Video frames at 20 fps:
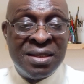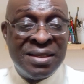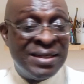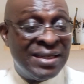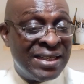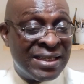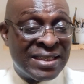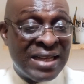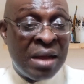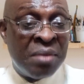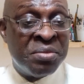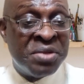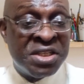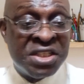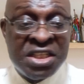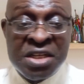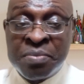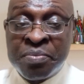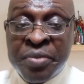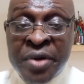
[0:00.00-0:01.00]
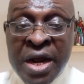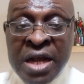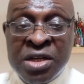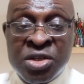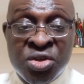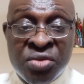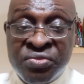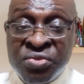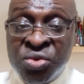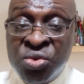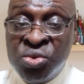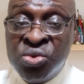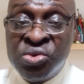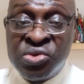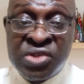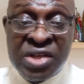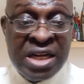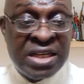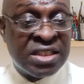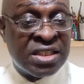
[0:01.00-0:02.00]
determines the price of
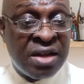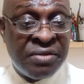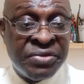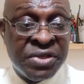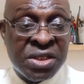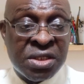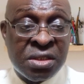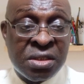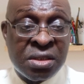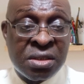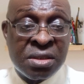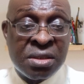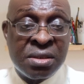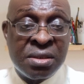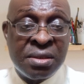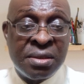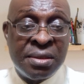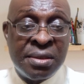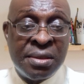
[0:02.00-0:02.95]
goods and services.